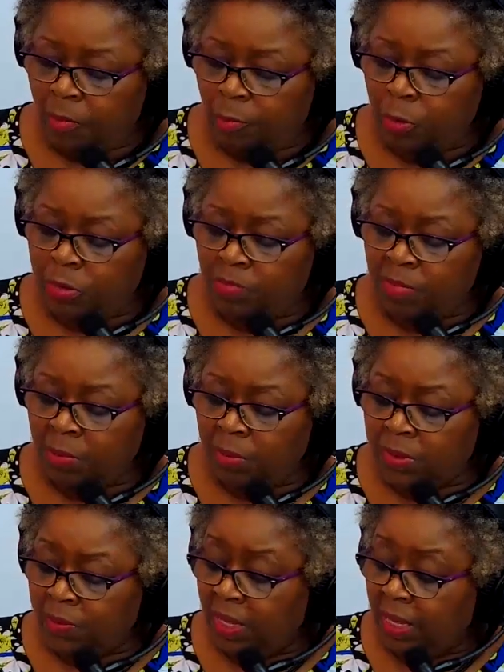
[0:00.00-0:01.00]
when the
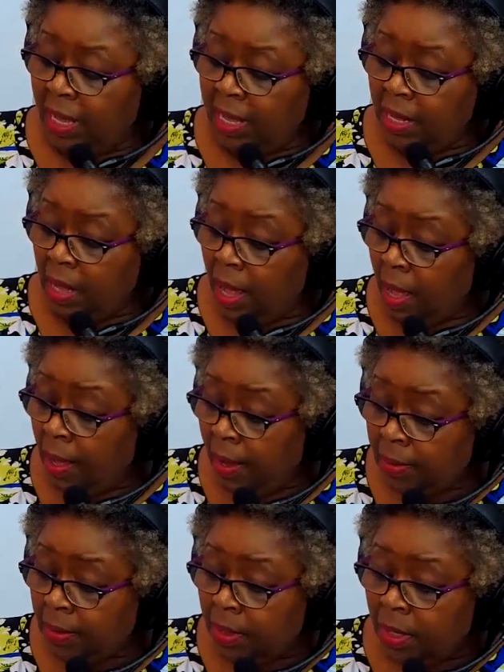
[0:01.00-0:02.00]
members of the Cape
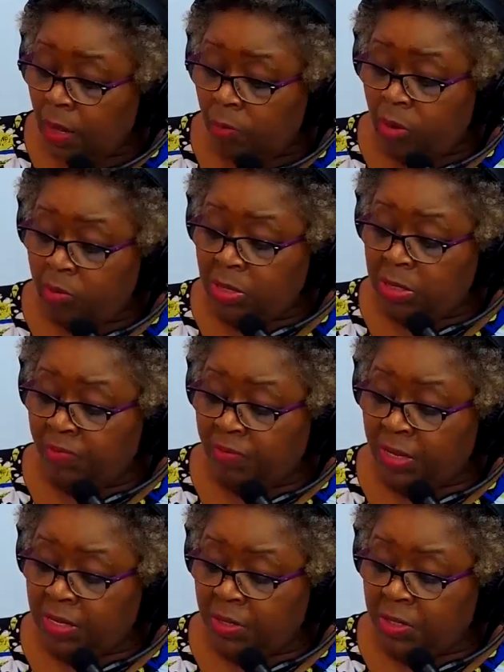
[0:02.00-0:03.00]
Cod Women's
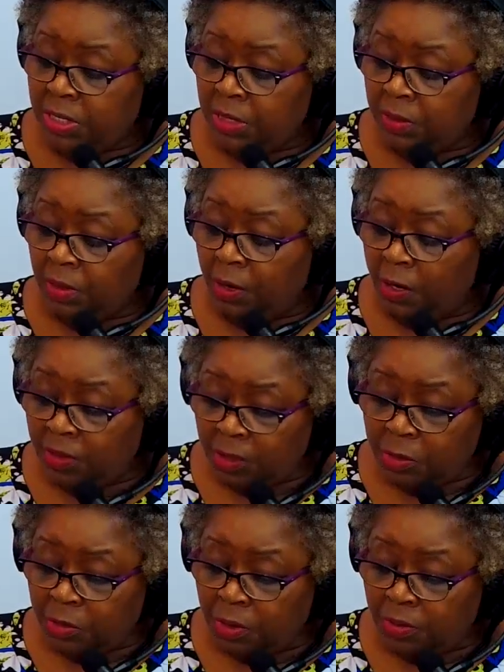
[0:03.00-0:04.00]
Defense Agenda learned
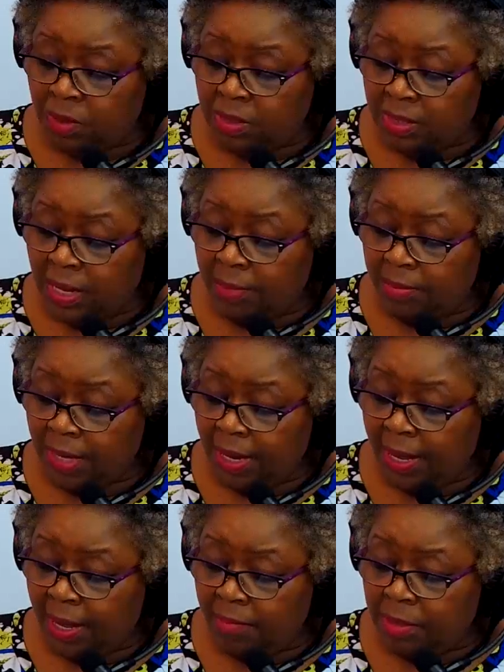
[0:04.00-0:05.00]
that during the same
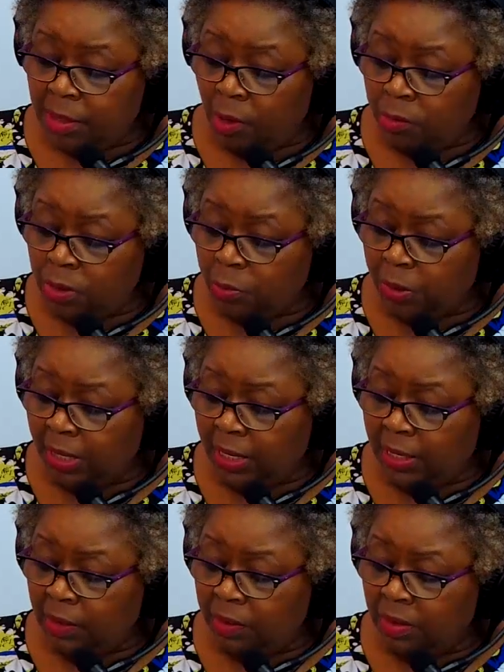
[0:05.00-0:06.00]
time soldiers were
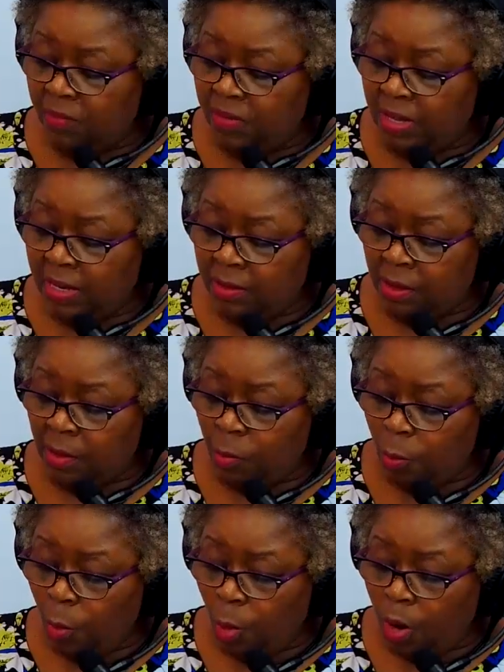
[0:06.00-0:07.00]
killed in the
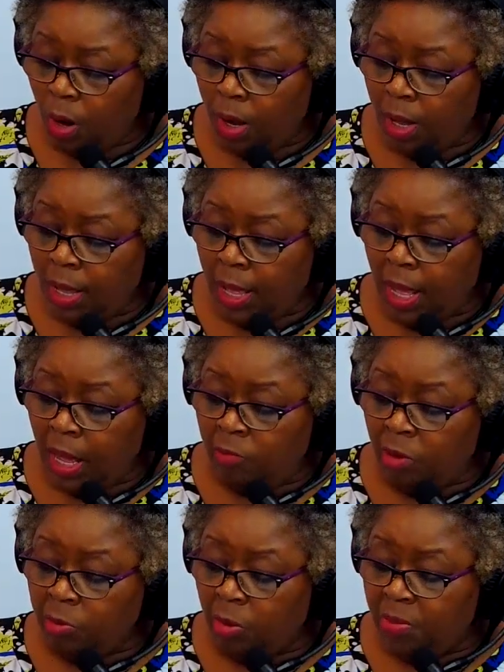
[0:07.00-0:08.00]
Vietnam War,
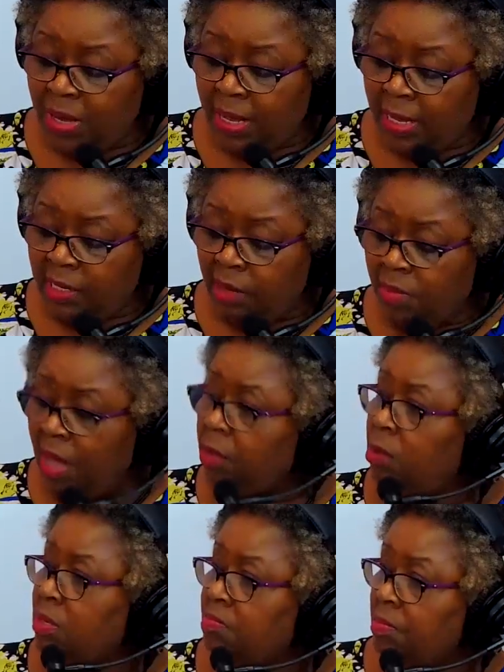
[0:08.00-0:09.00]
women were being killed by
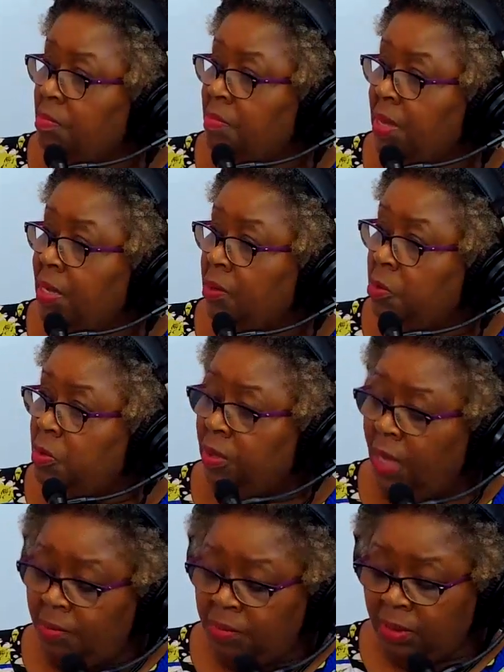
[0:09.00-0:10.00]
those men who
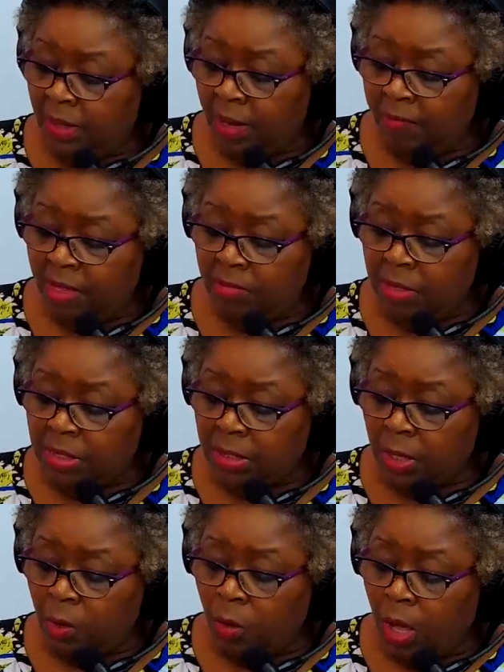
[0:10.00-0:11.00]
claimed to love them. And
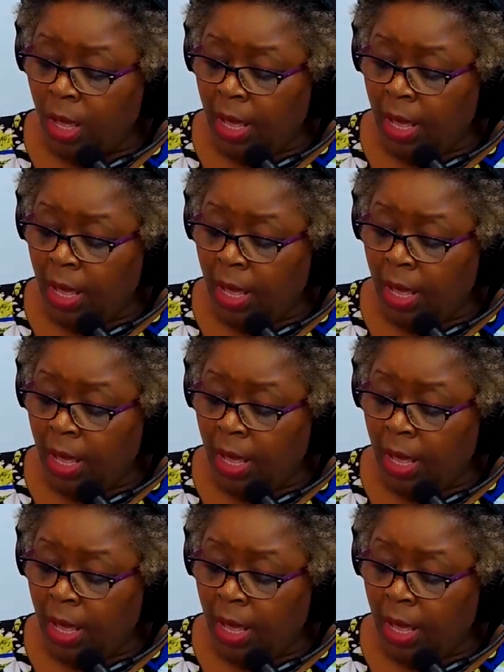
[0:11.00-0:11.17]
so